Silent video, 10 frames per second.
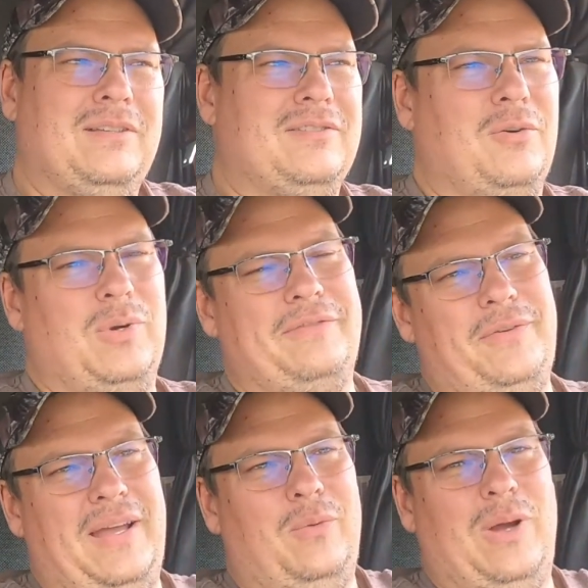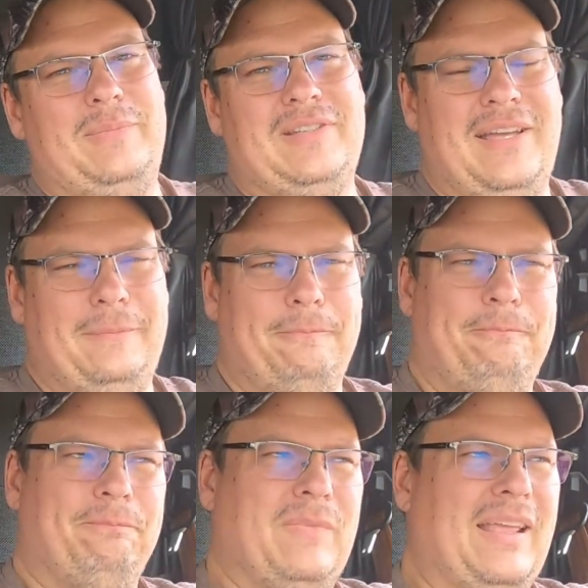So what if you had a website
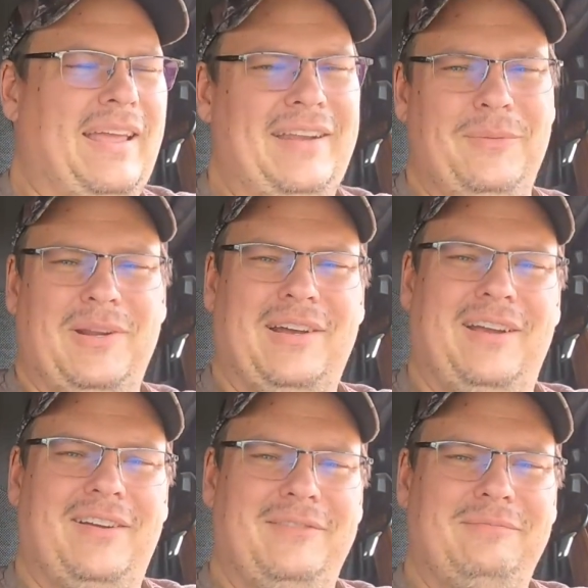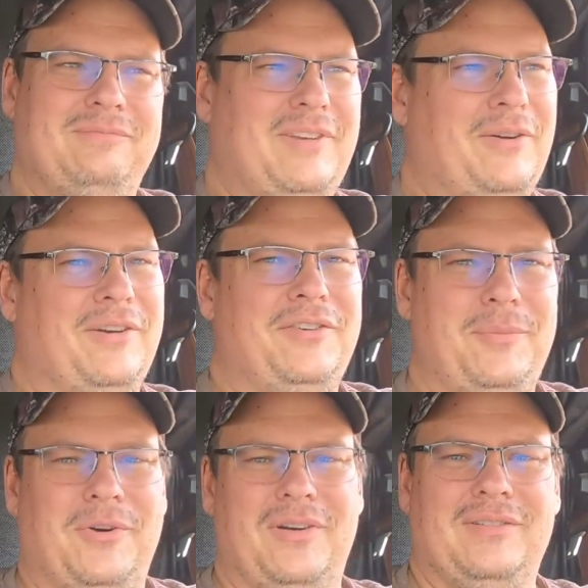and you want to hire your
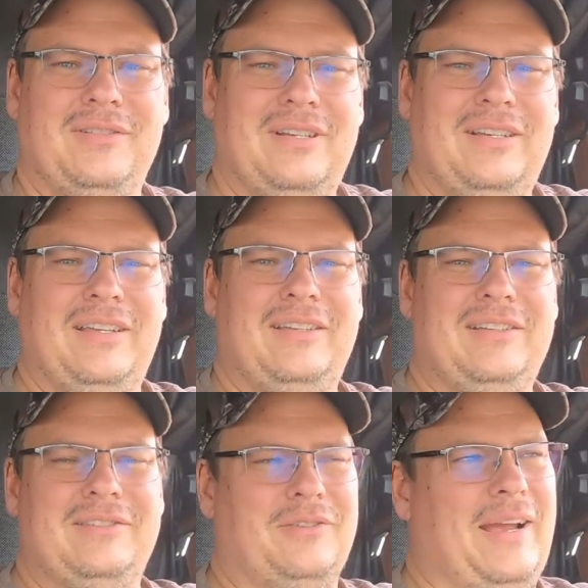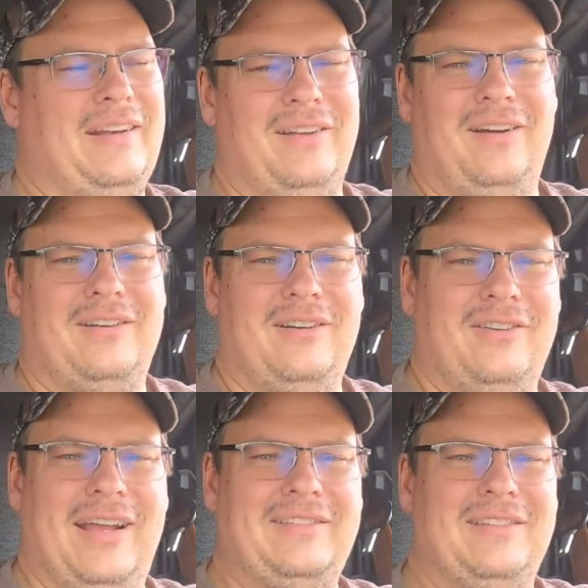newborn granddaughter or
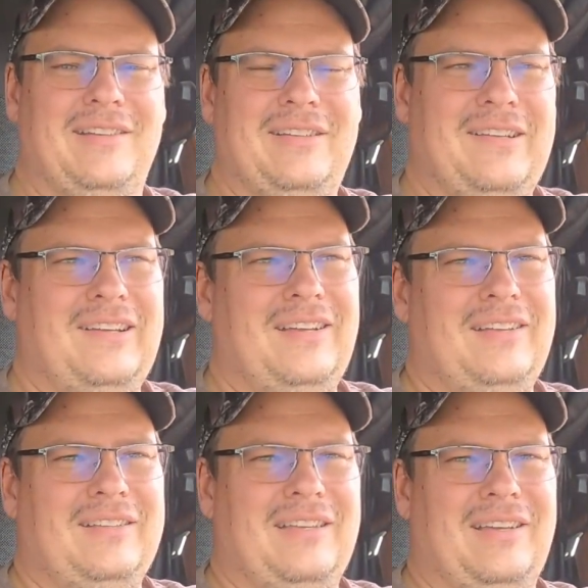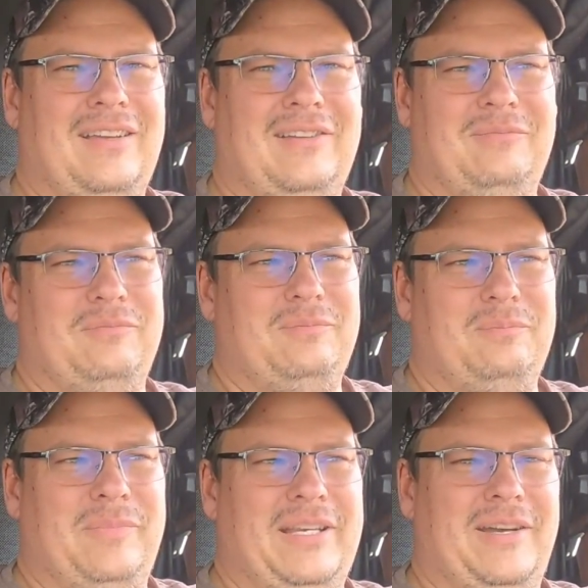grandson to
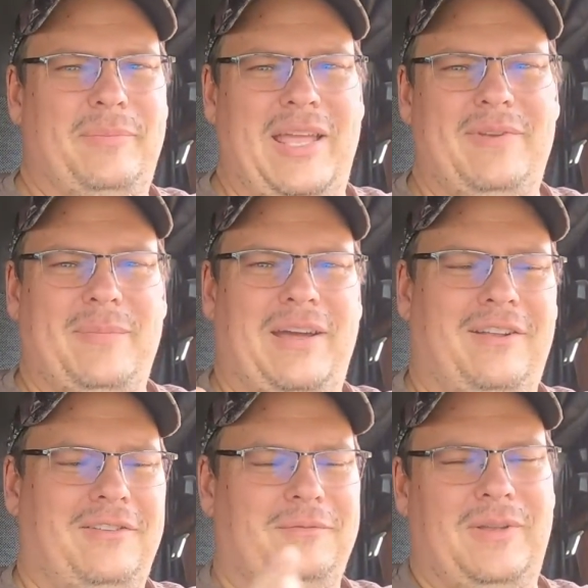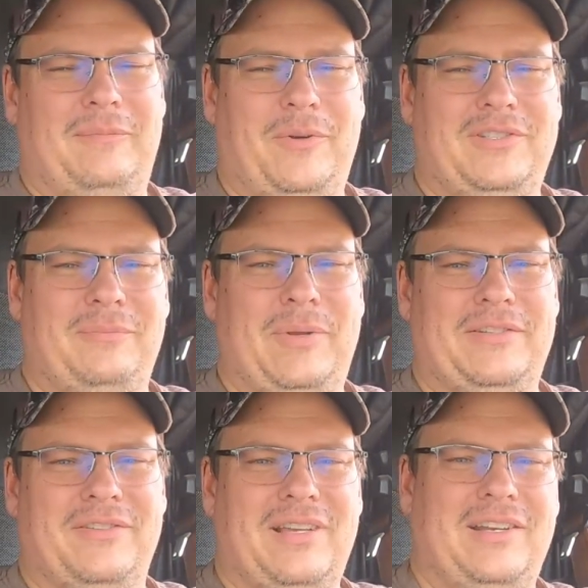be a baby model, put some
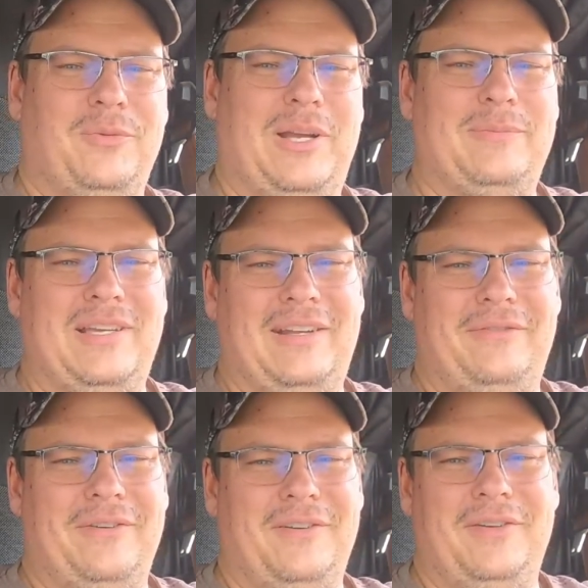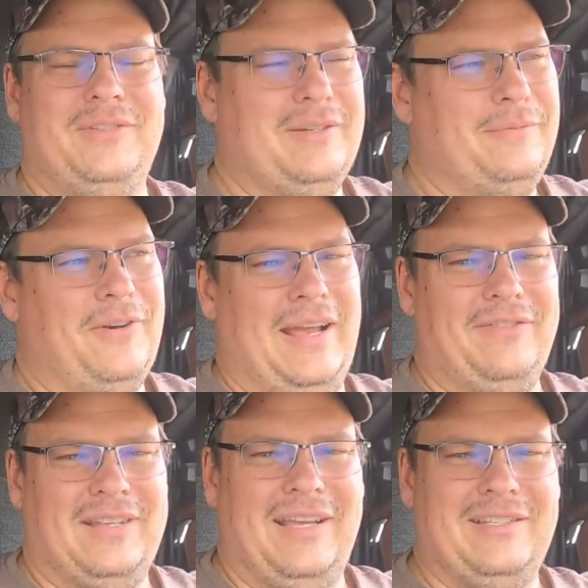pictures on your website for using them for
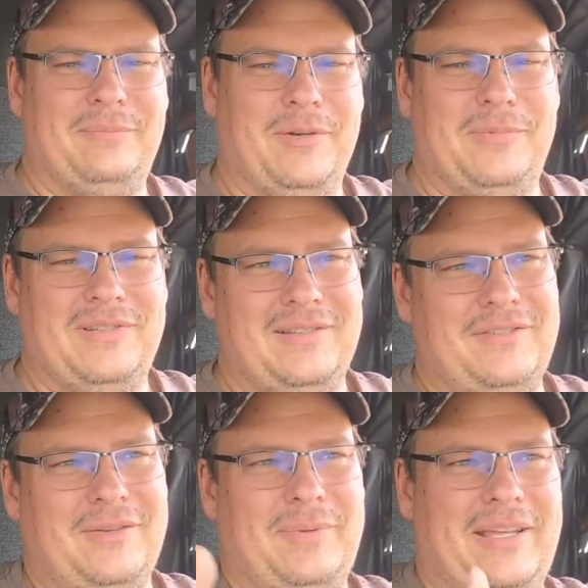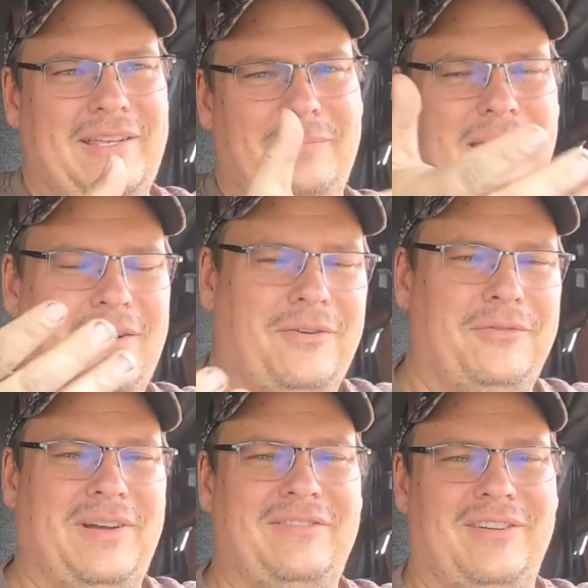advertising purposes? You could pay them, I don't know,
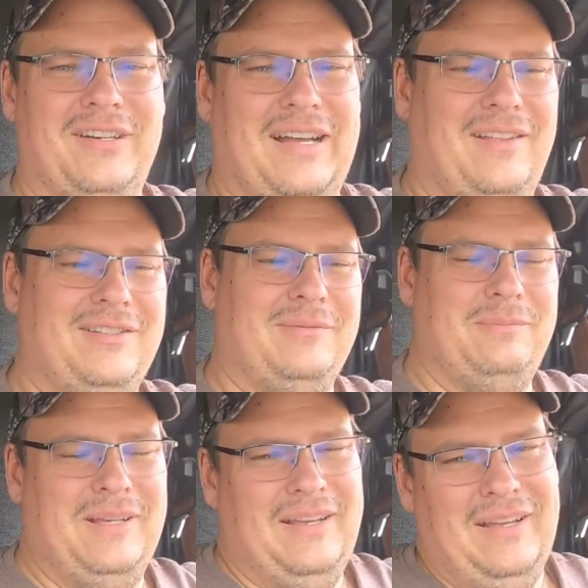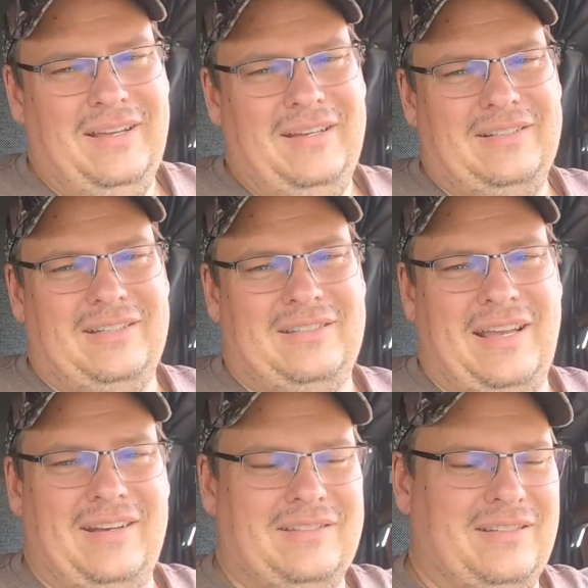$500. Just
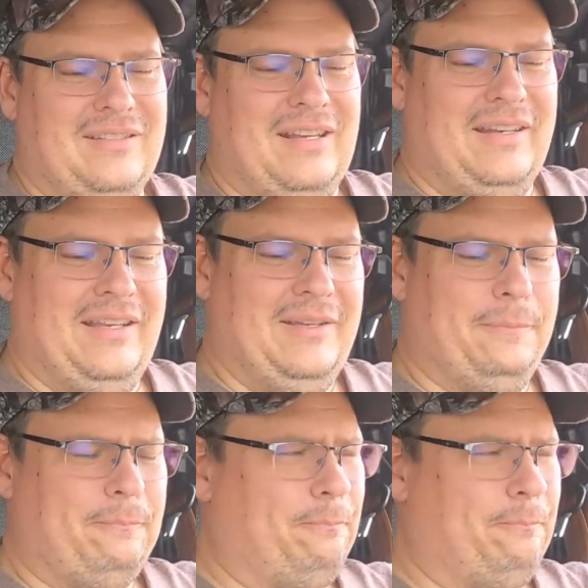saying, it's just an idea.